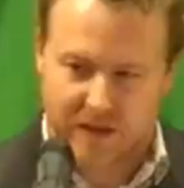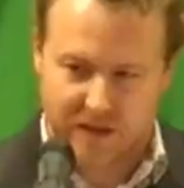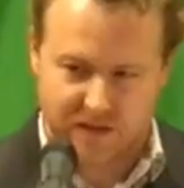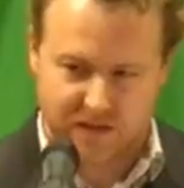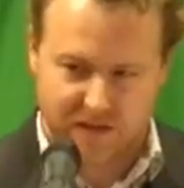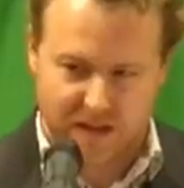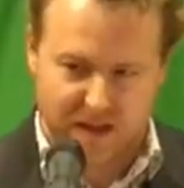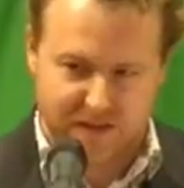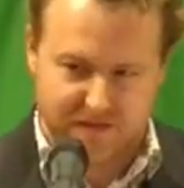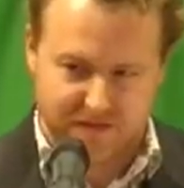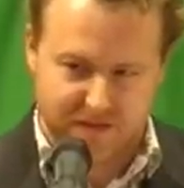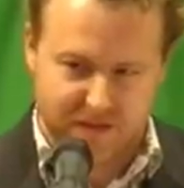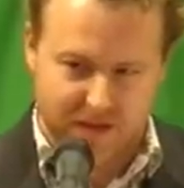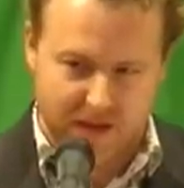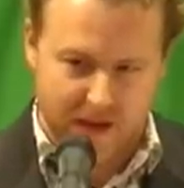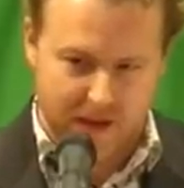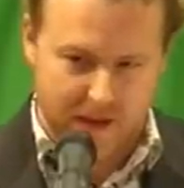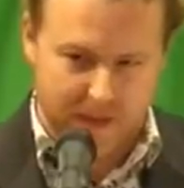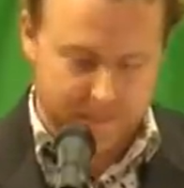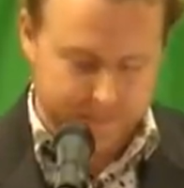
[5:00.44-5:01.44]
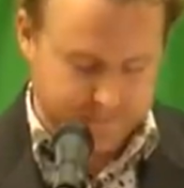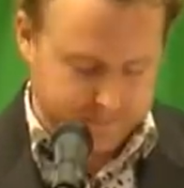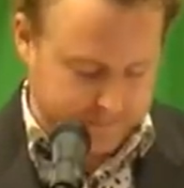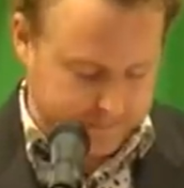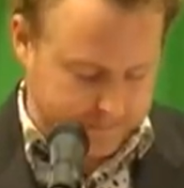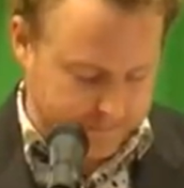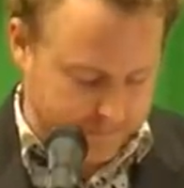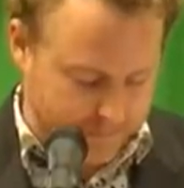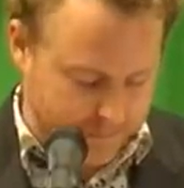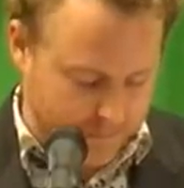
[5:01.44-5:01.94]
is left there
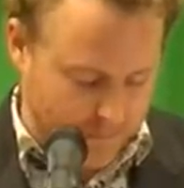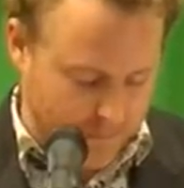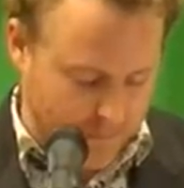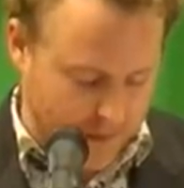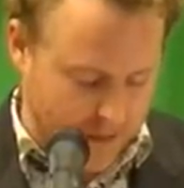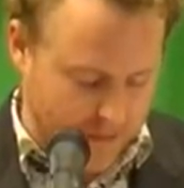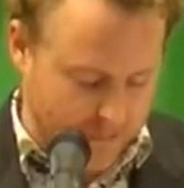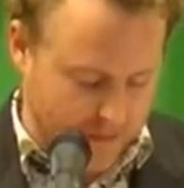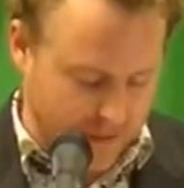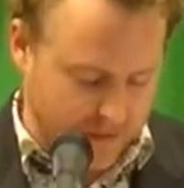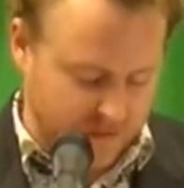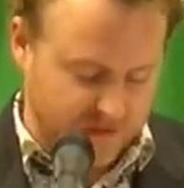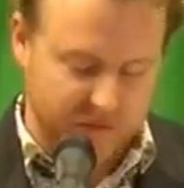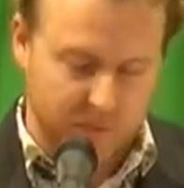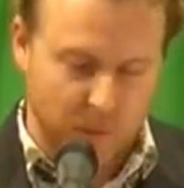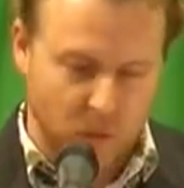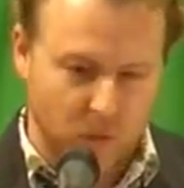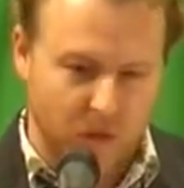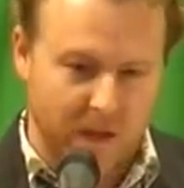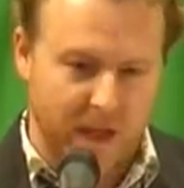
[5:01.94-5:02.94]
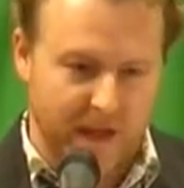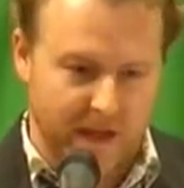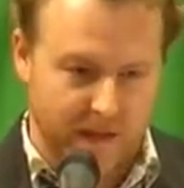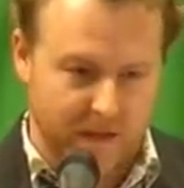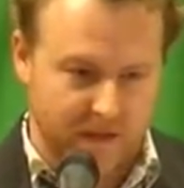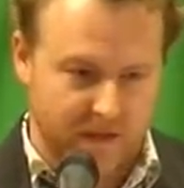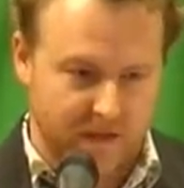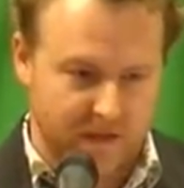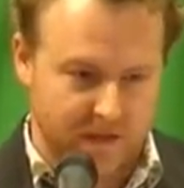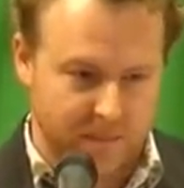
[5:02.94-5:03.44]
in their small
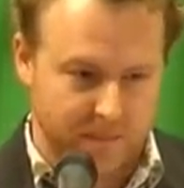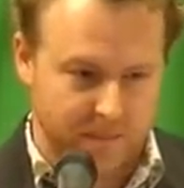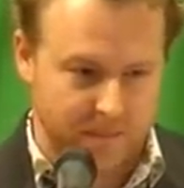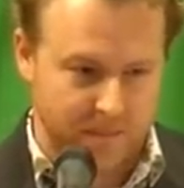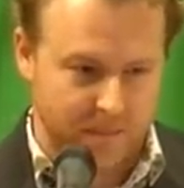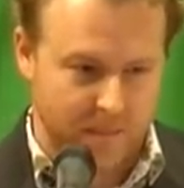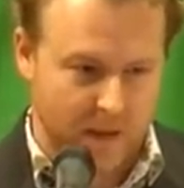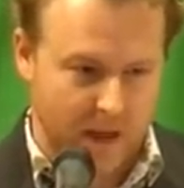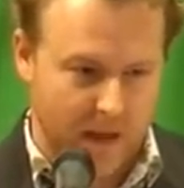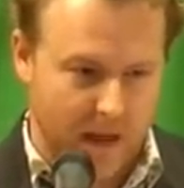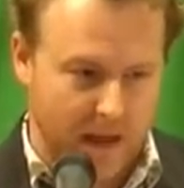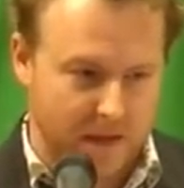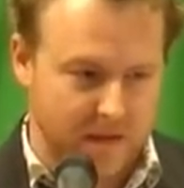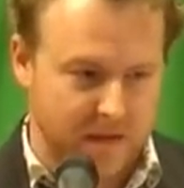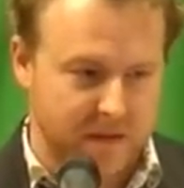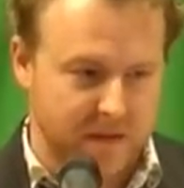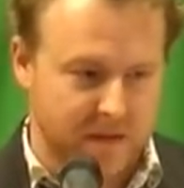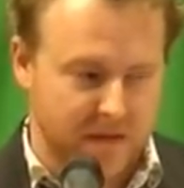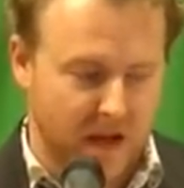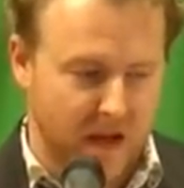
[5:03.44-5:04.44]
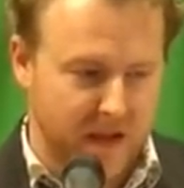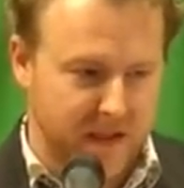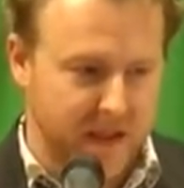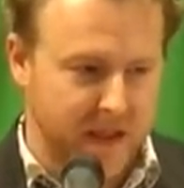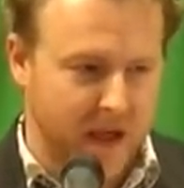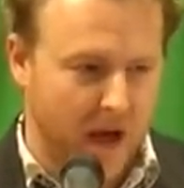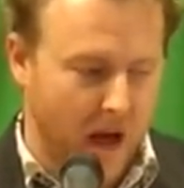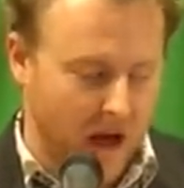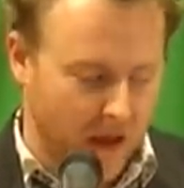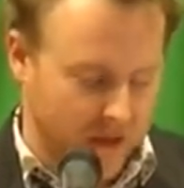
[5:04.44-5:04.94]
heads and
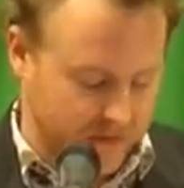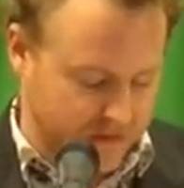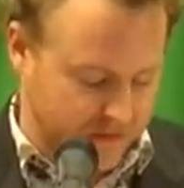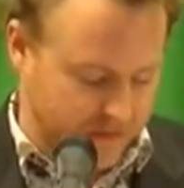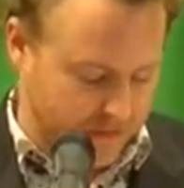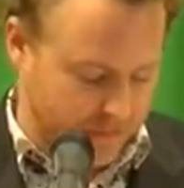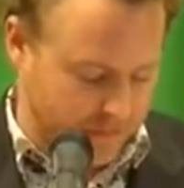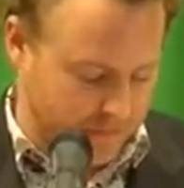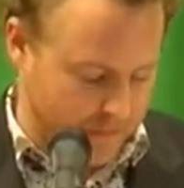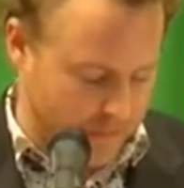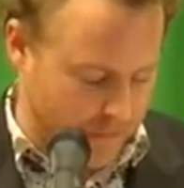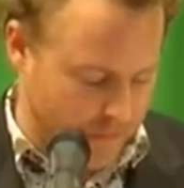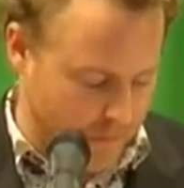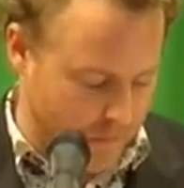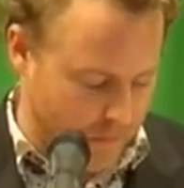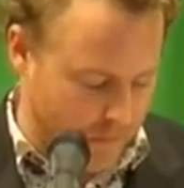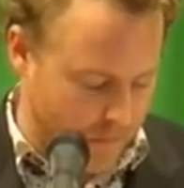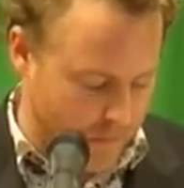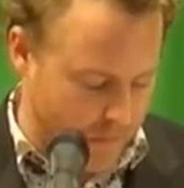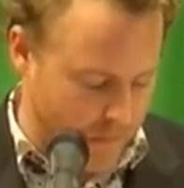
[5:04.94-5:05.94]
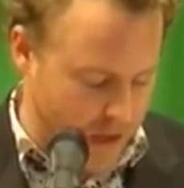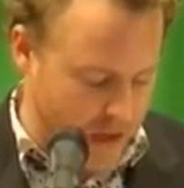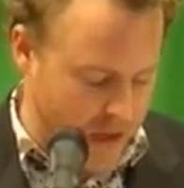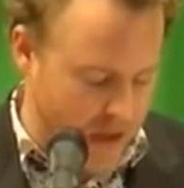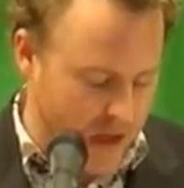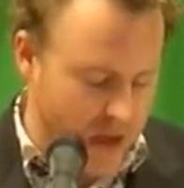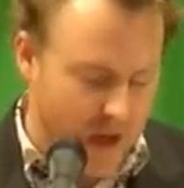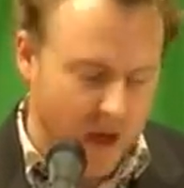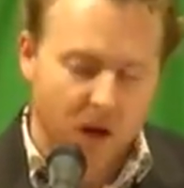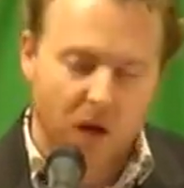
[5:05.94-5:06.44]
tiny hearts.
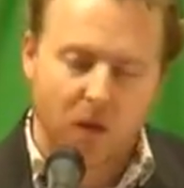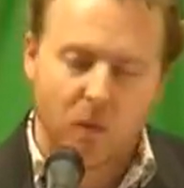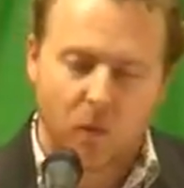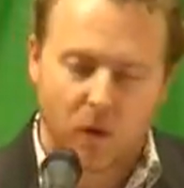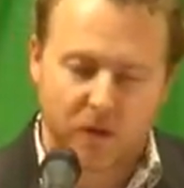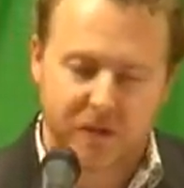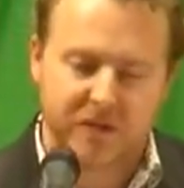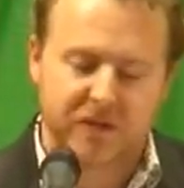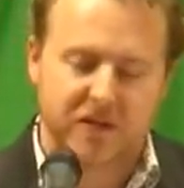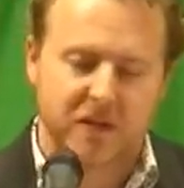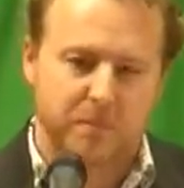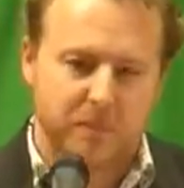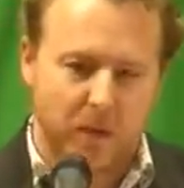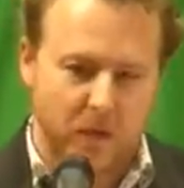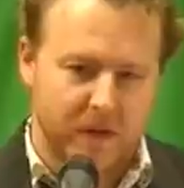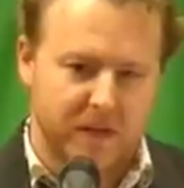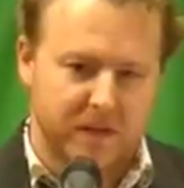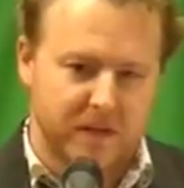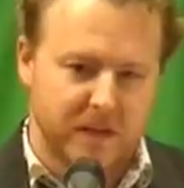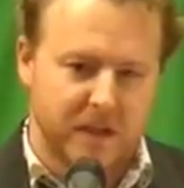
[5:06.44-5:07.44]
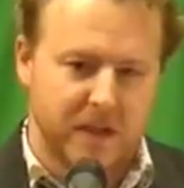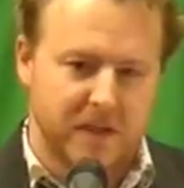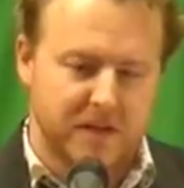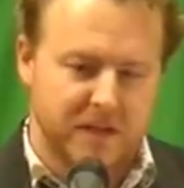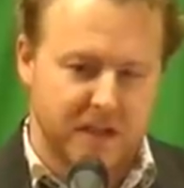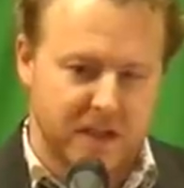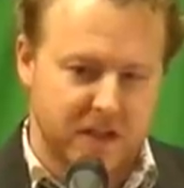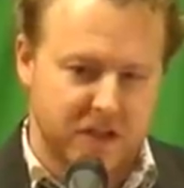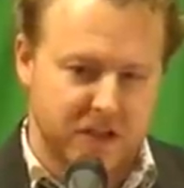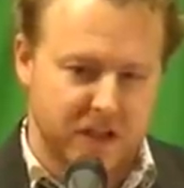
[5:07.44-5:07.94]
What is the point in
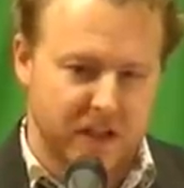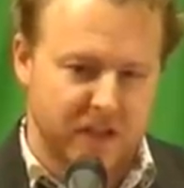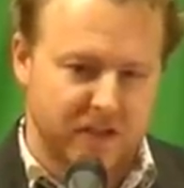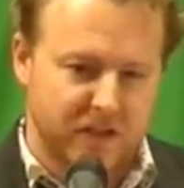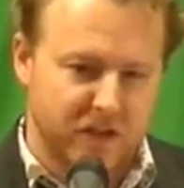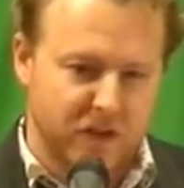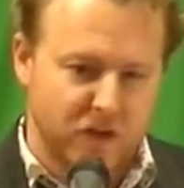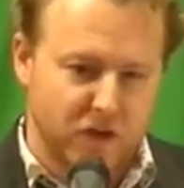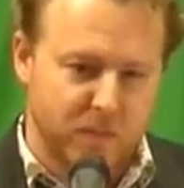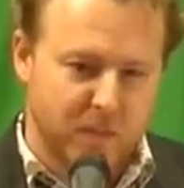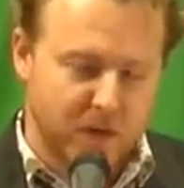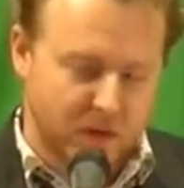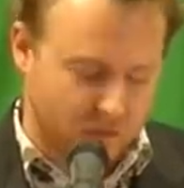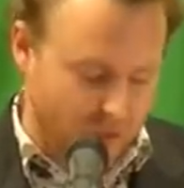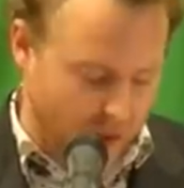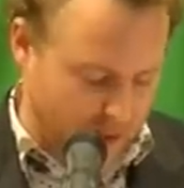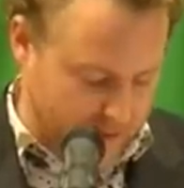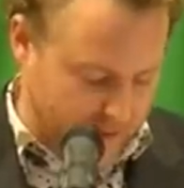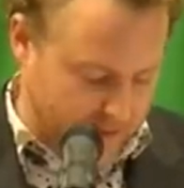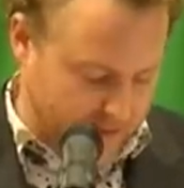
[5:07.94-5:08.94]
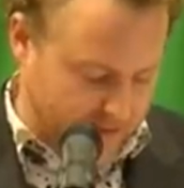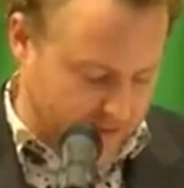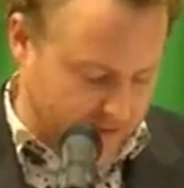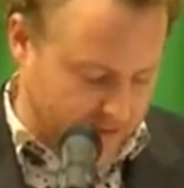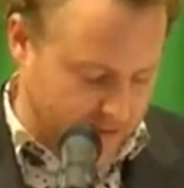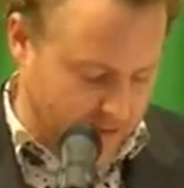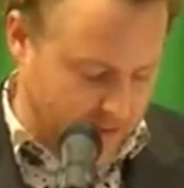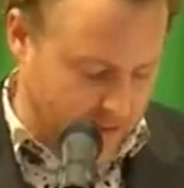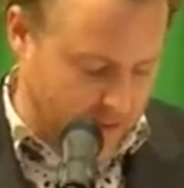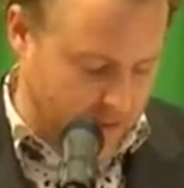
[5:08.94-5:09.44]
teaching us human
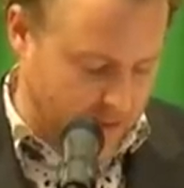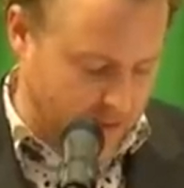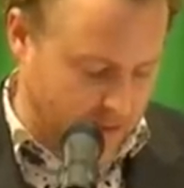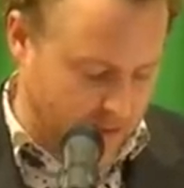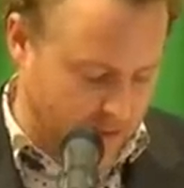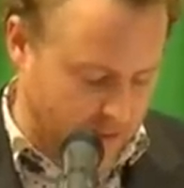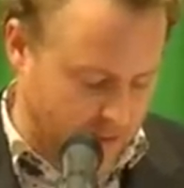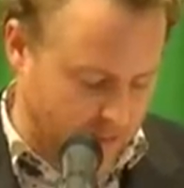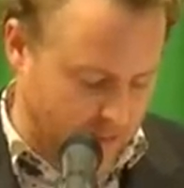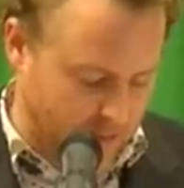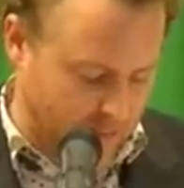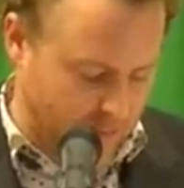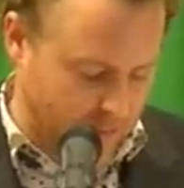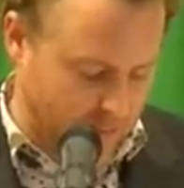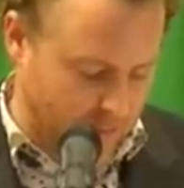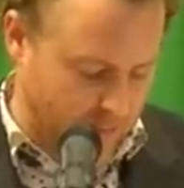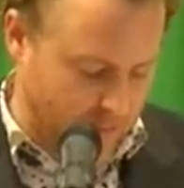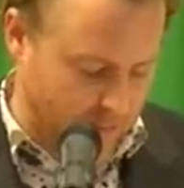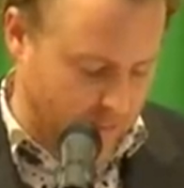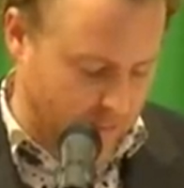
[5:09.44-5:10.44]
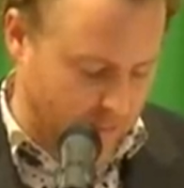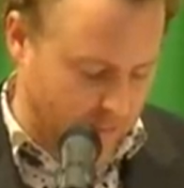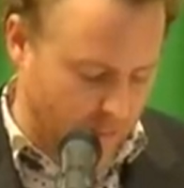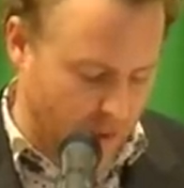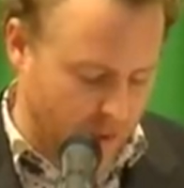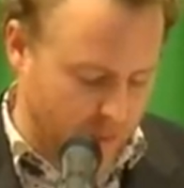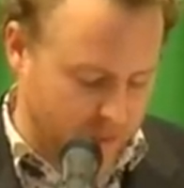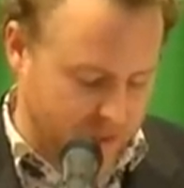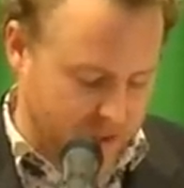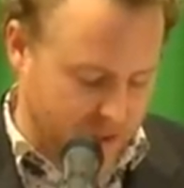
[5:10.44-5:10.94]
rights
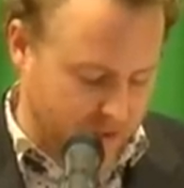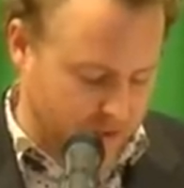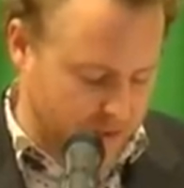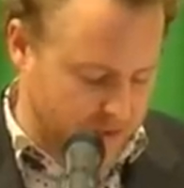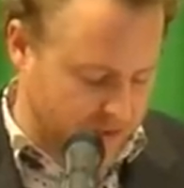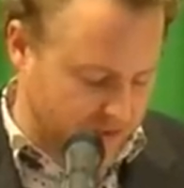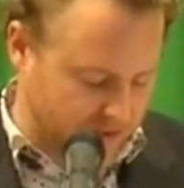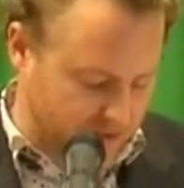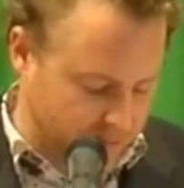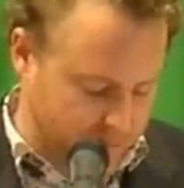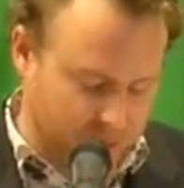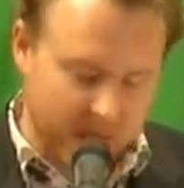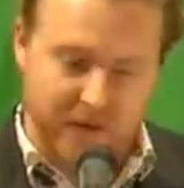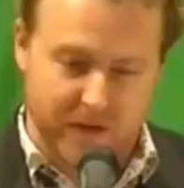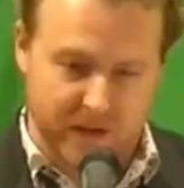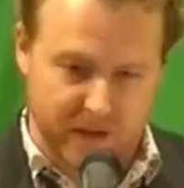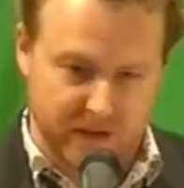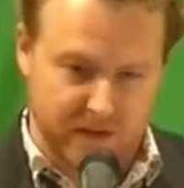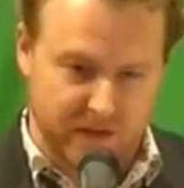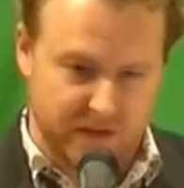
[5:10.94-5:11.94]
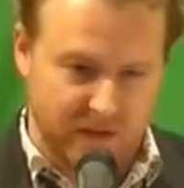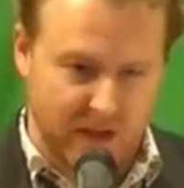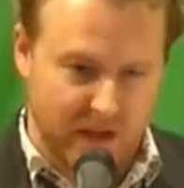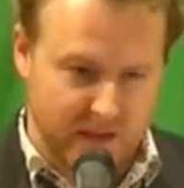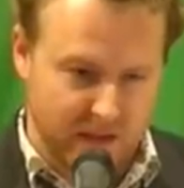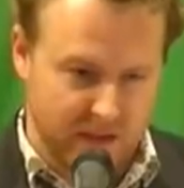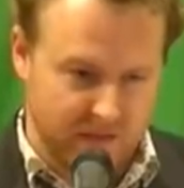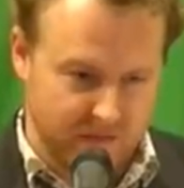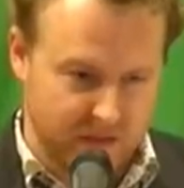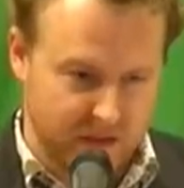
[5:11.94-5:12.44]
while we cannot experience
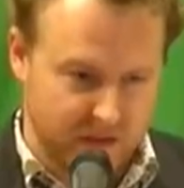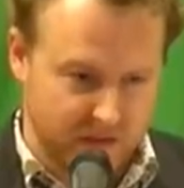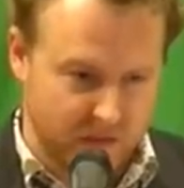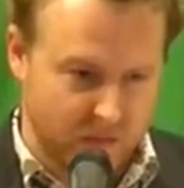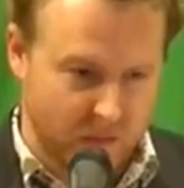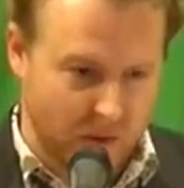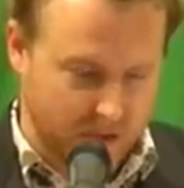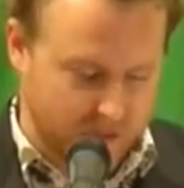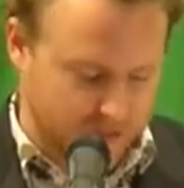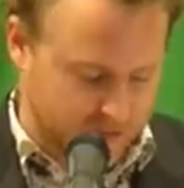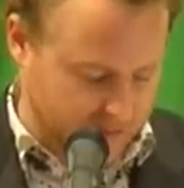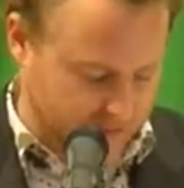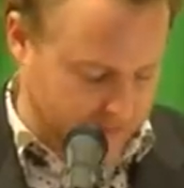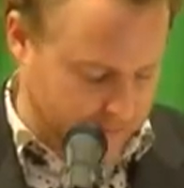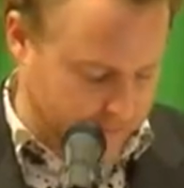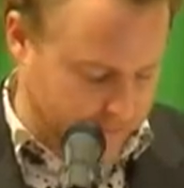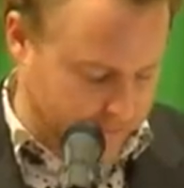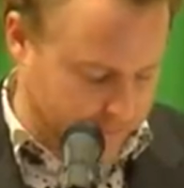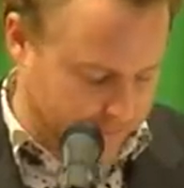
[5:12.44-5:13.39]
any of these rights?